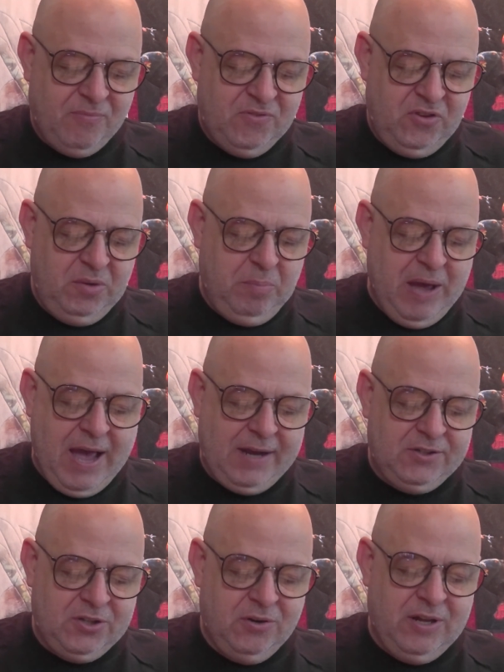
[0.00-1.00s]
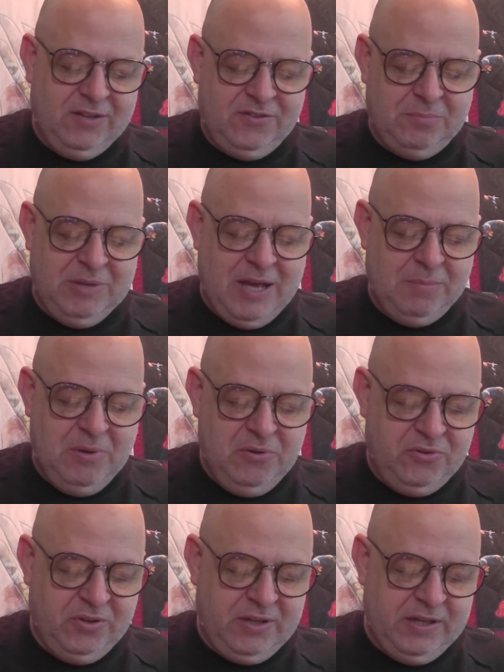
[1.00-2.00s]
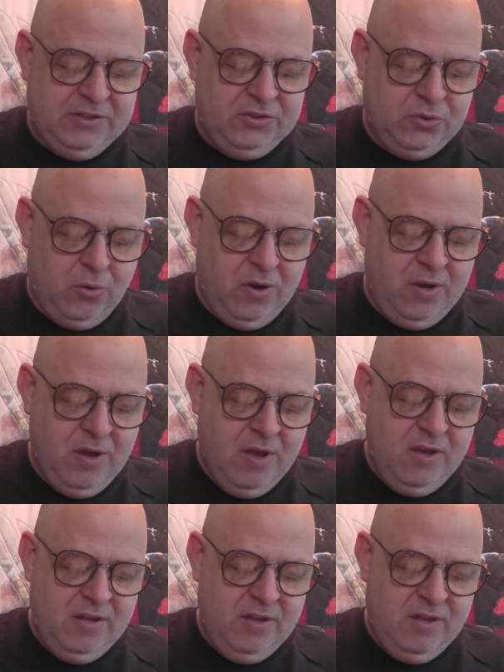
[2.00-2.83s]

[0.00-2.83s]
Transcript: sit back, turn on some loud music, and enjoy